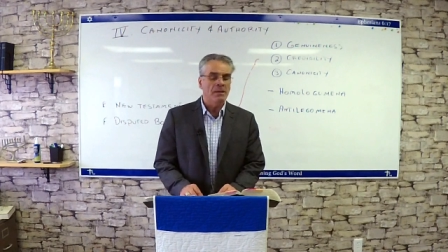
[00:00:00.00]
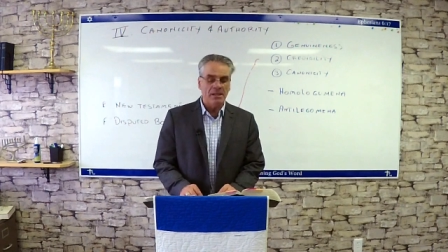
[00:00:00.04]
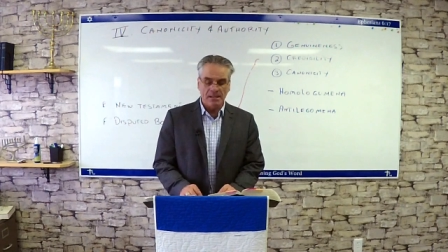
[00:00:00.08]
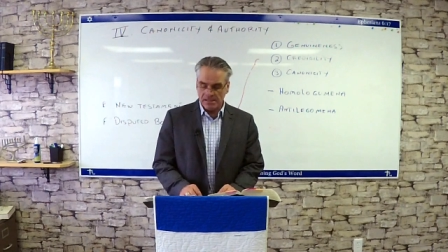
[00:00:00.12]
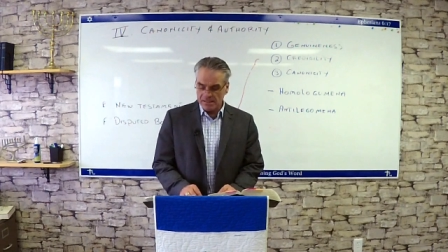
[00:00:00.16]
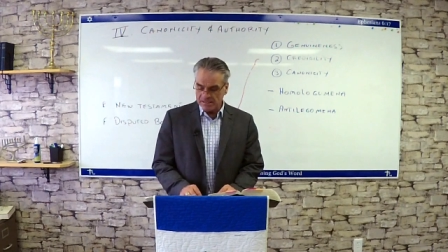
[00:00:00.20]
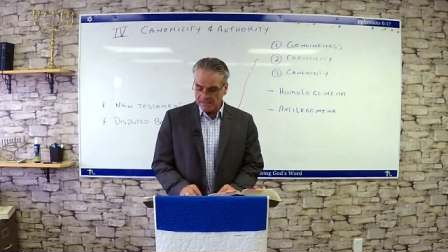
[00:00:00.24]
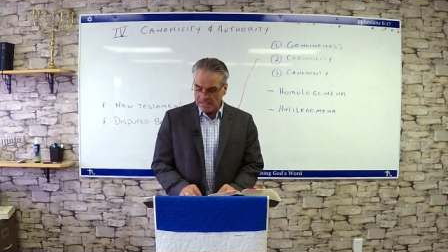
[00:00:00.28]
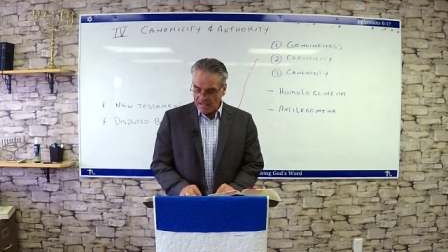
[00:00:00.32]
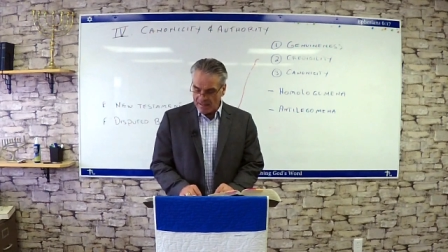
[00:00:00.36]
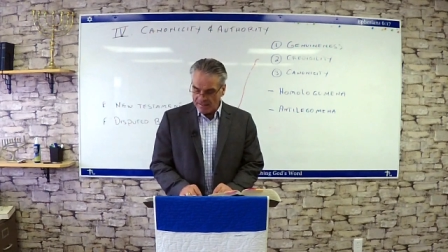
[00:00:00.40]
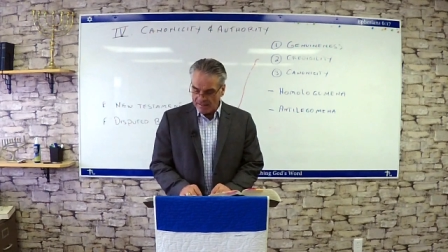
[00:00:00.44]

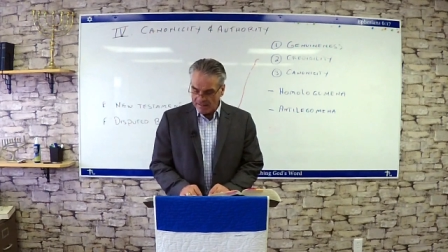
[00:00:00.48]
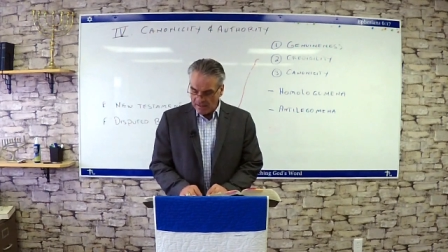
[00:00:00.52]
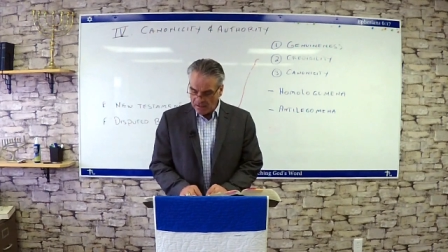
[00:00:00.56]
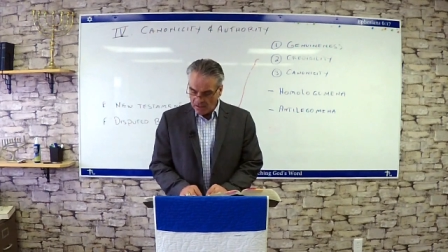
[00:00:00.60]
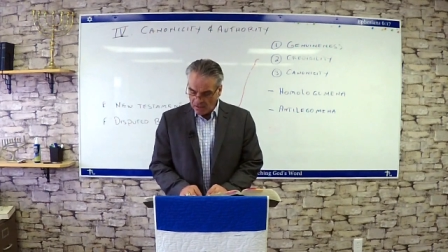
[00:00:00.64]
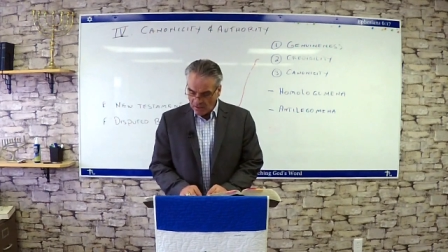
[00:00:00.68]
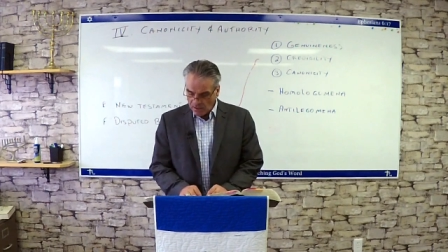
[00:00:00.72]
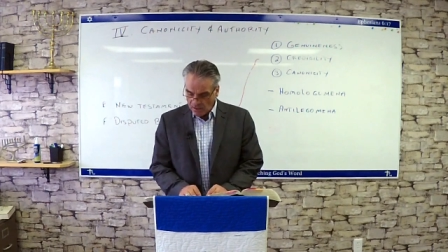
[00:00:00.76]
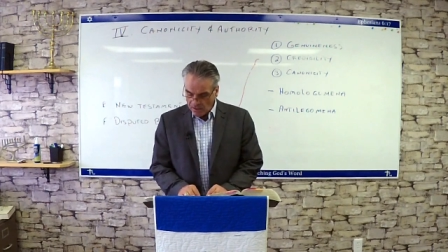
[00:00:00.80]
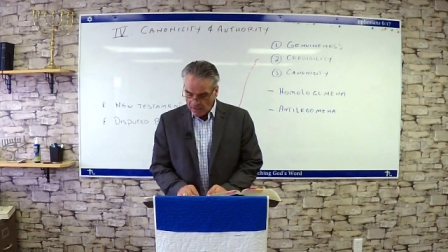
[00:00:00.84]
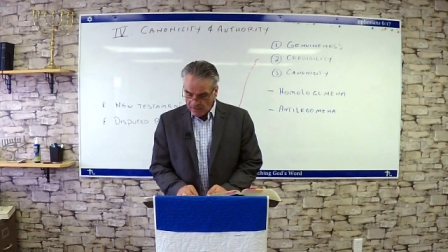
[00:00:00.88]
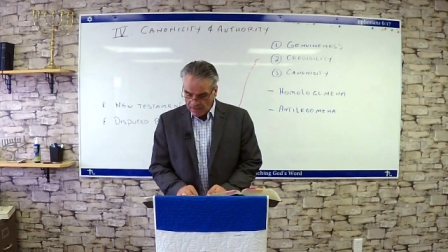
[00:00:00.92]
means that they
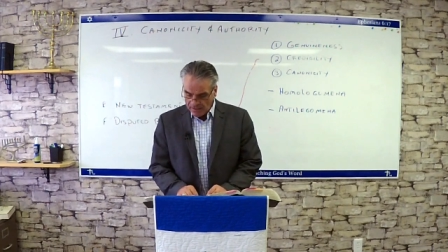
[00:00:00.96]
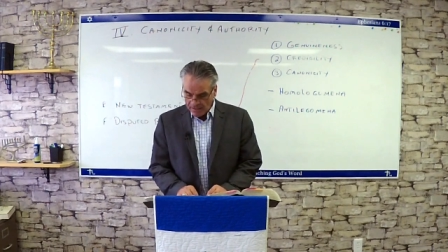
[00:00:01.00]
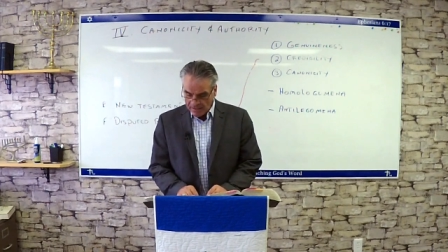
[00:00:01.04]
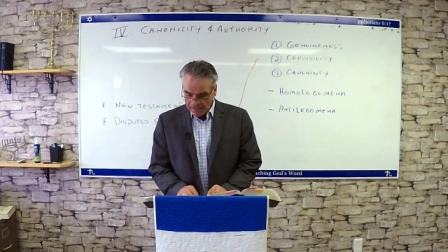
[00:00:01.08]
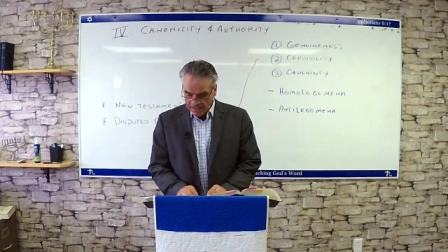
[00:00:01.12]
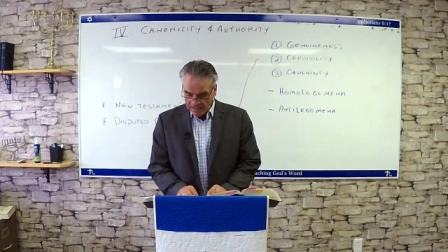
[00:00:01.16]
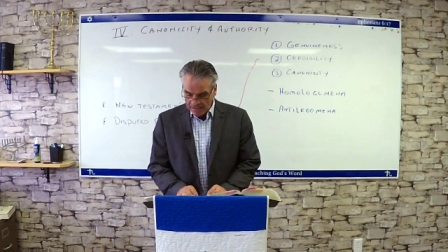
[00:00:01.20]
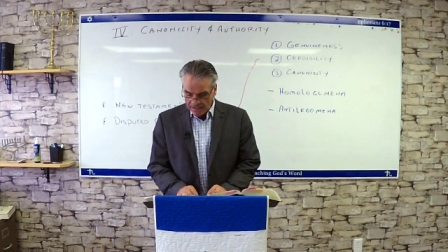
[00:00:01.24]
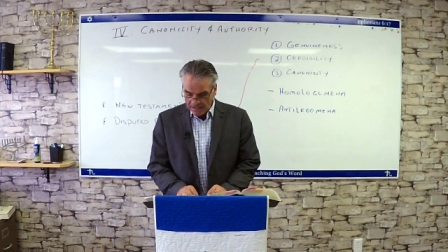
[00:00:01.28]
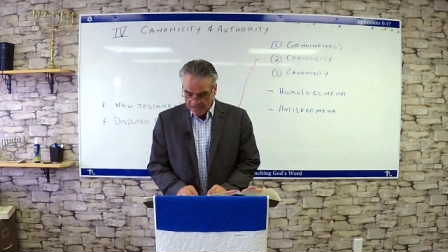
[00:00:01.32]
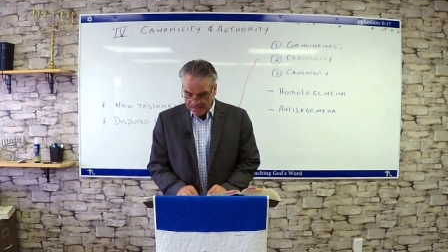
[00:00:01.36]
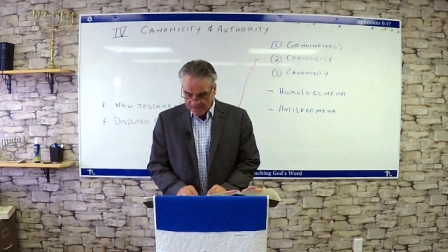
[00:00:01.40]
are
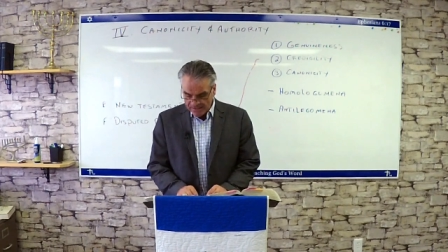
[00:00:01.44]
a